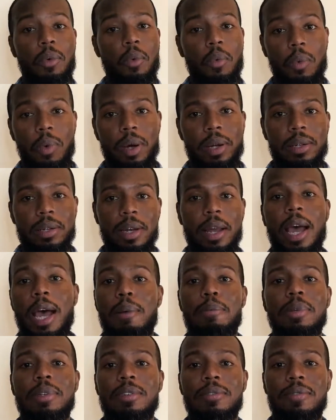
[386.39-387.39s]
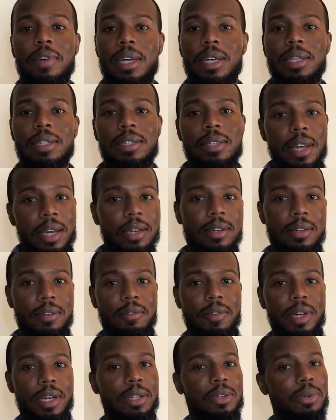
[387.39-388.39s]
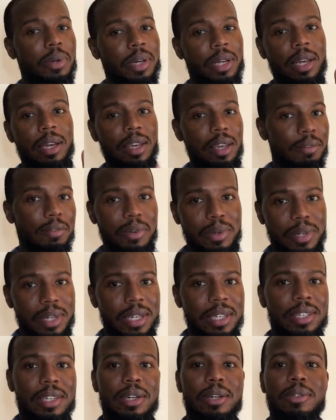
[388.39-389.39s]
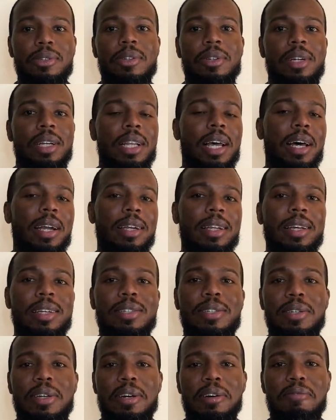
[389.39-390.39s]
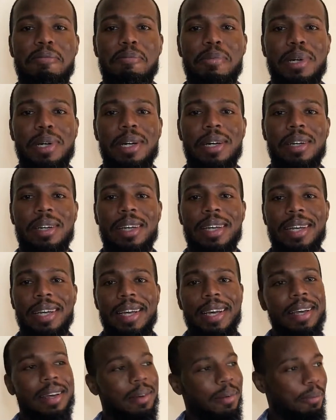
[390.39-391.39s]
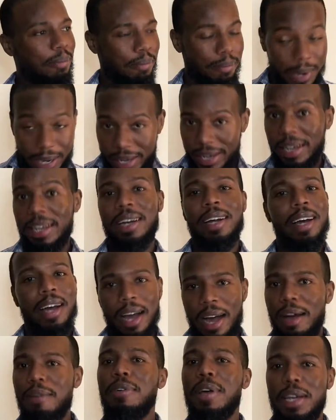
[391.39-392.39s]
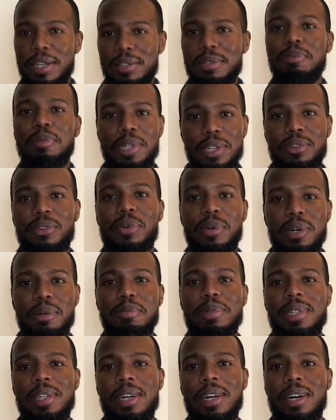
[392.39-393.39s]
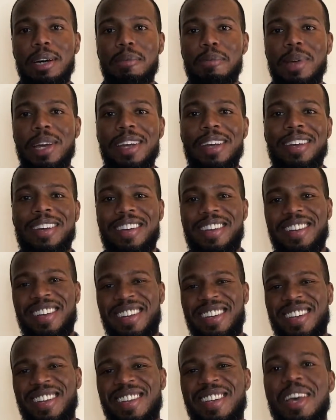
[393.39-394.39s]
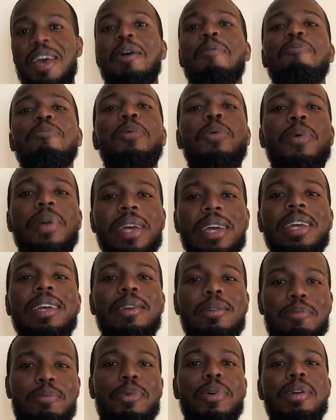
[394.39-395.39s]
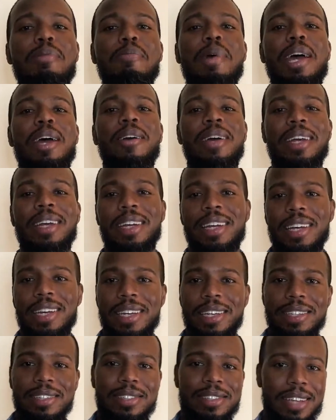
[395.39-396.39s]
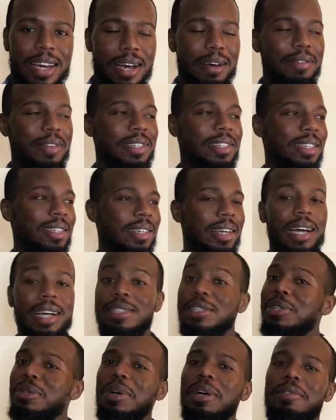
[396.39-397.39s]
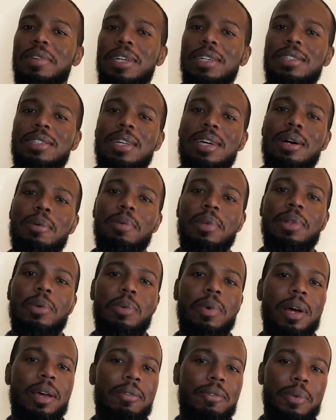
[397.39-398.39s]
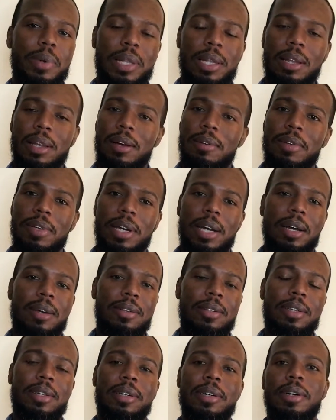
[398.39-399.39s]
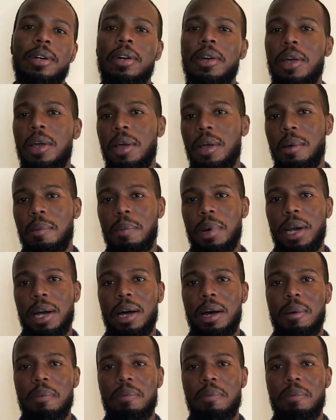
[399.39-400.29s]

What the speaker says: What happens in Vegas stays in Vegas, so I can't give you details on a lot of that stuff, but man, I've had some good trips. Pre-married days, obviously. I still have a good time with the wife. We love it out there. But